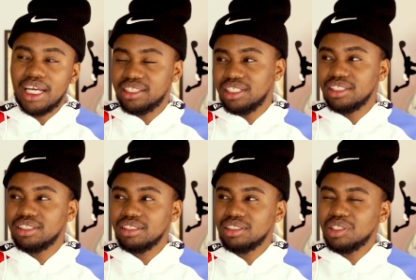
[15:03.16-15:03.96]
I
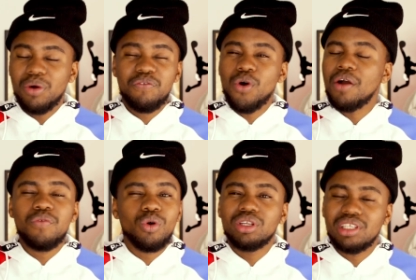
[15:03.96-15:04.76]
think there were four. I
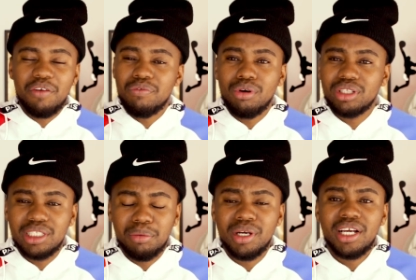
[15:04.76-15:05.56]
forgot
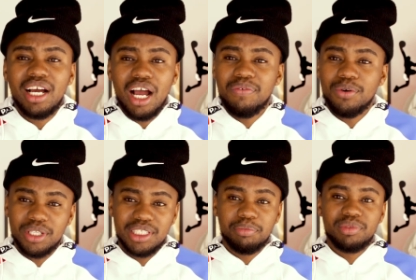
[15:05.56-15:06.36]

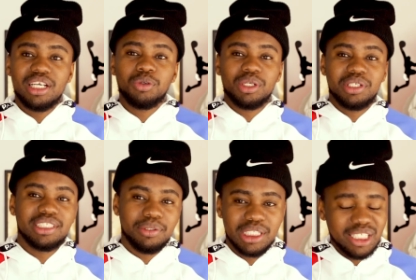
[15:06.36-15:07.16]
them. That's what I
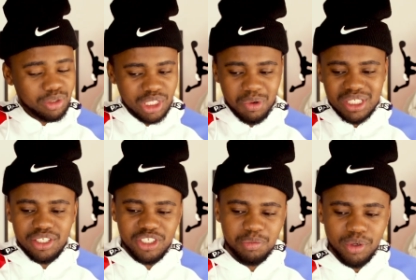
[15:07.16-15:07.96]
said. That was
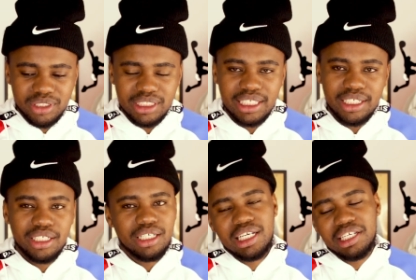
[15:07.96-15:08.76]
the response.
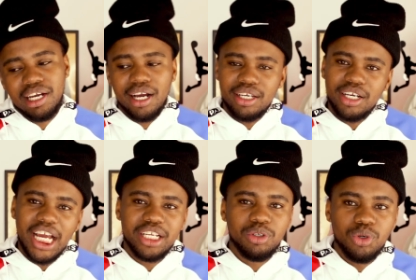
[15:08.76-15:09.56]

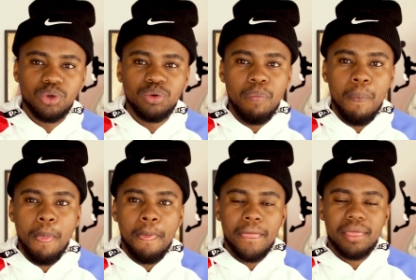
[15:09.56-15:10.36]
Cool.
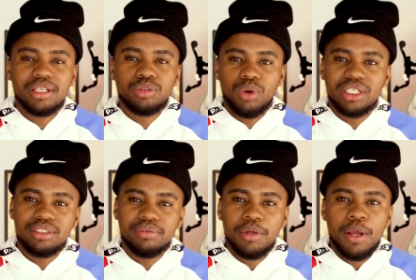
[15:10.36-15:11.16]
That's what.
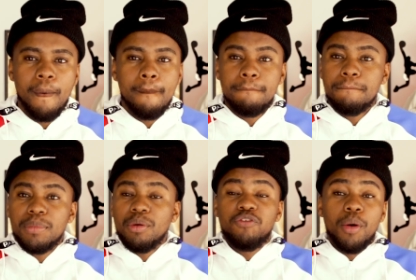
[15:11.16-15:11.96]

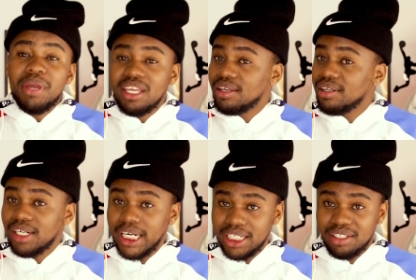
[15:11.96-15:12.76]
For me,
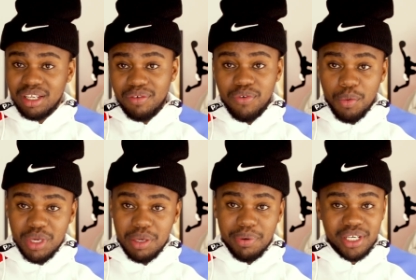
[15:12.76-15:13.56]
right? For
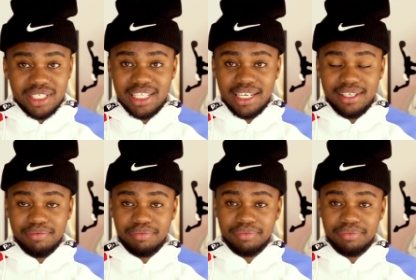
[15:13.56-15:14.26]
me personally.